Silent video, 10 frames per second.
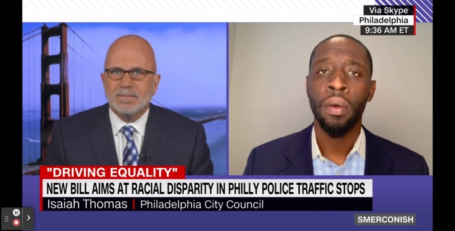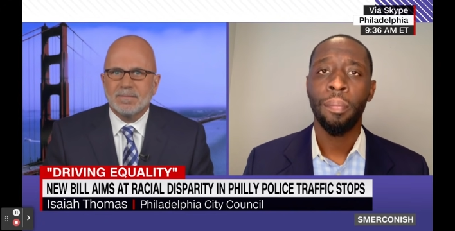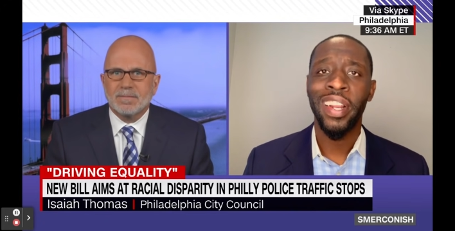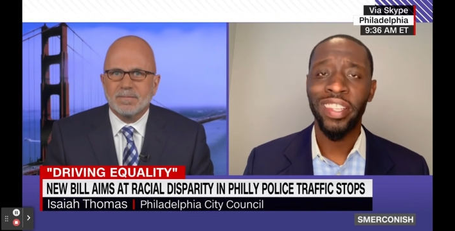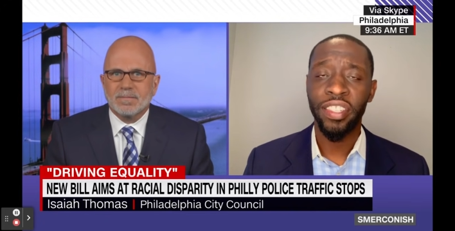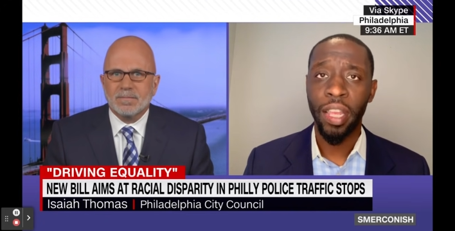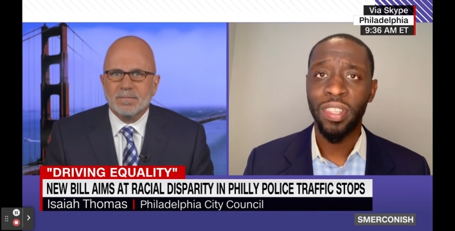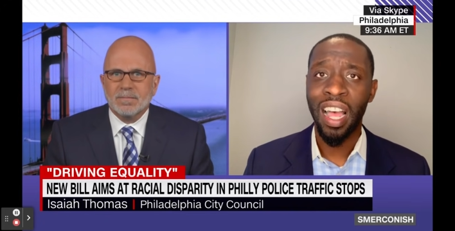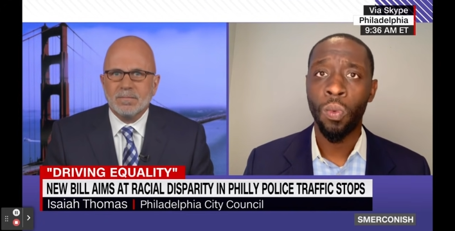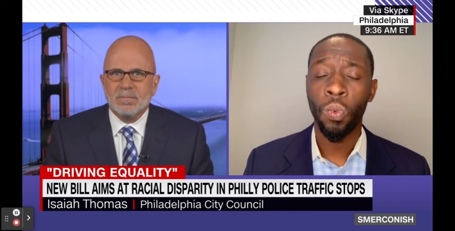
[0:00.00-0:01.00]
Speaker 1: But at the same
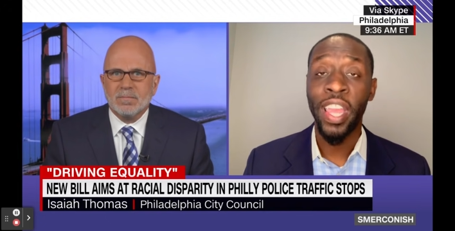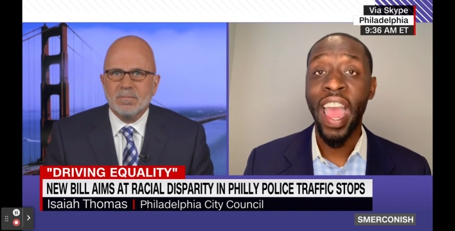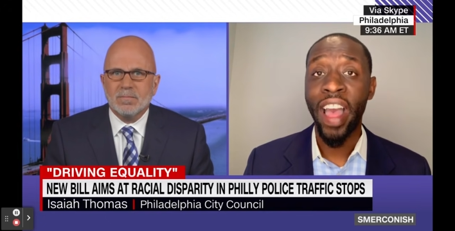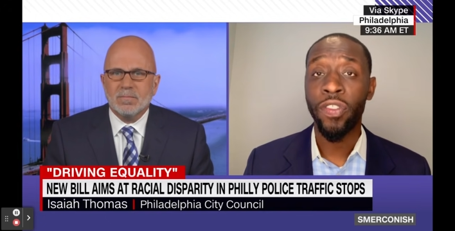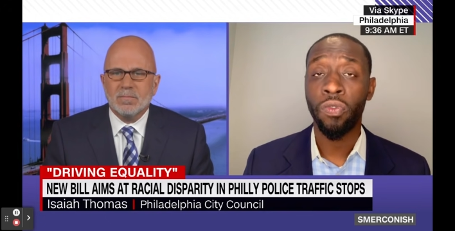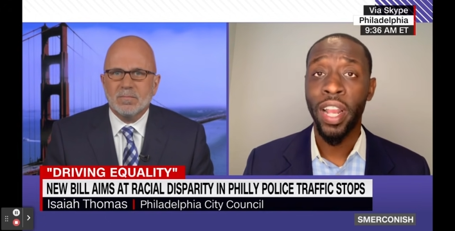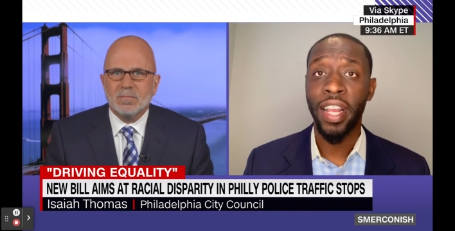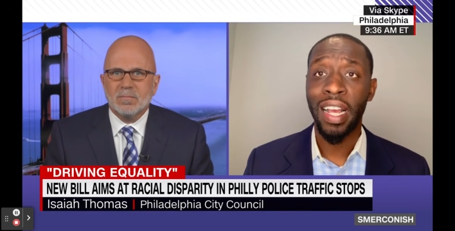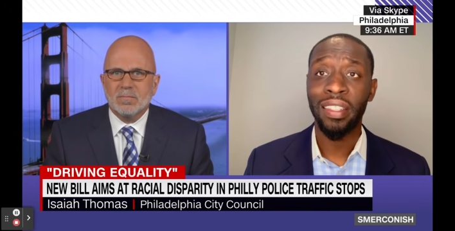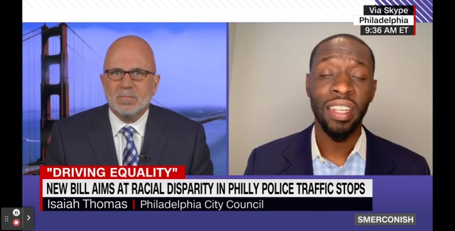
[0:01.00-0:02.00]
time, we have to
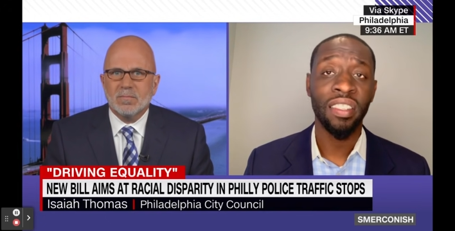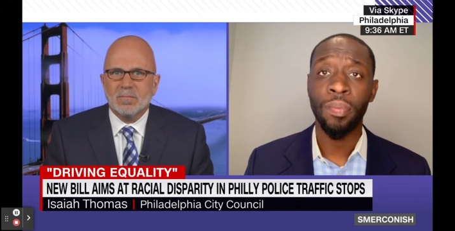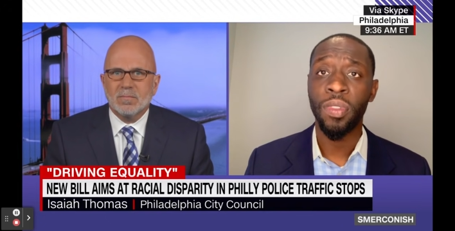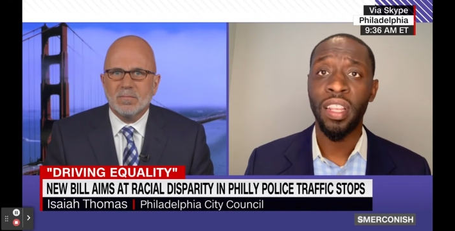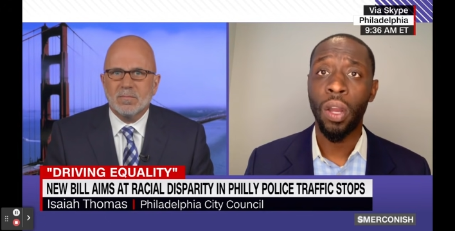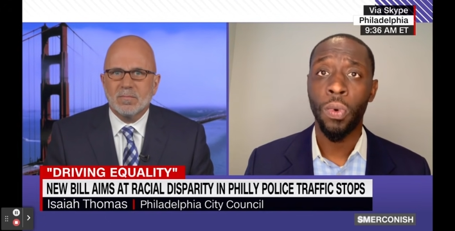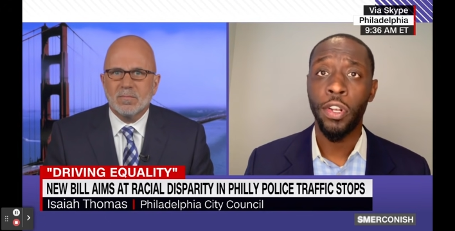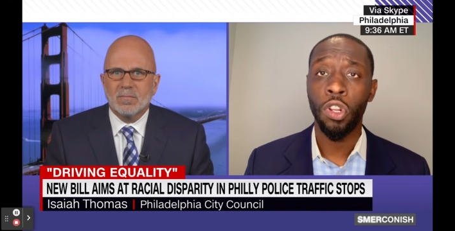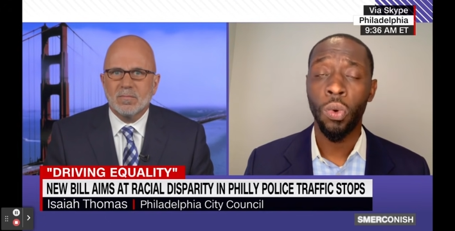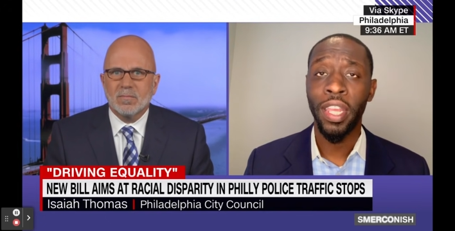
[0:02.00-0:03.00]
recognize that something that
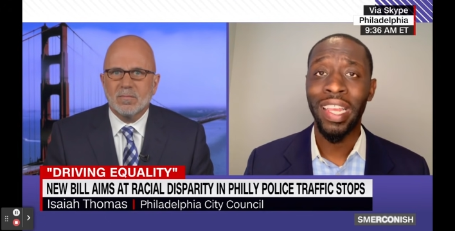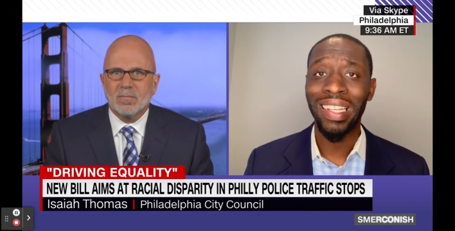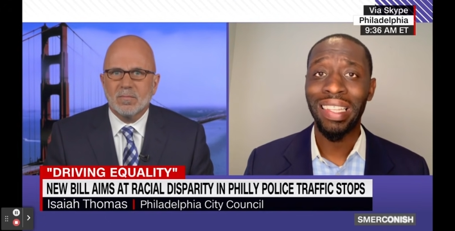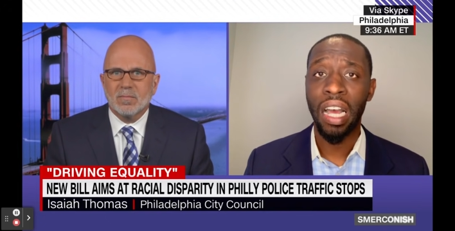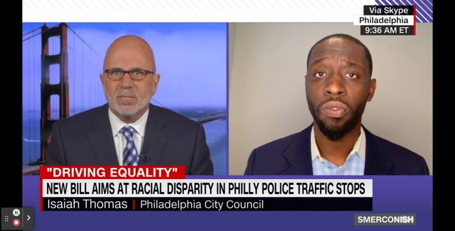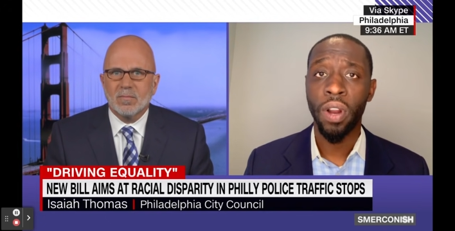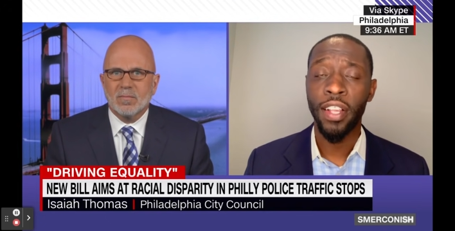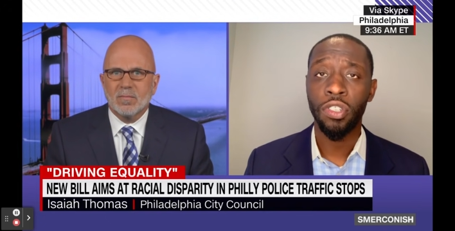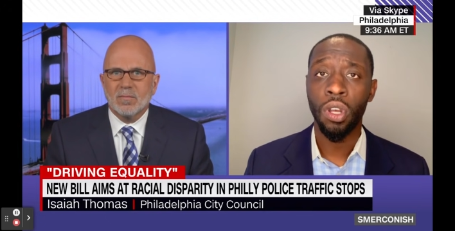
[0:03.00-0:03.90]
we're doing is not right.